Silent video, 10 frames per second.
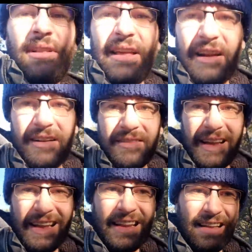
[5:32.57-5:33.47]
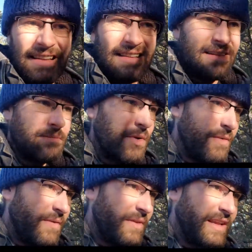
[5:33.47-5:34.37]
it later. I gotta
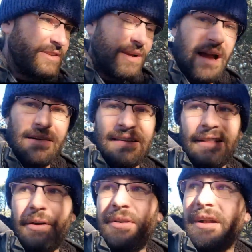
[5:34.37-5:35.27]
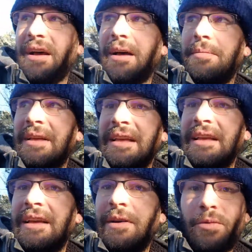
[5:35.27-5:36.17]
move a few things around and load it up.
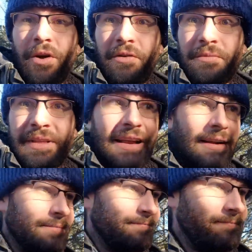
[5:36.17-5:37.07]
We'll go from there.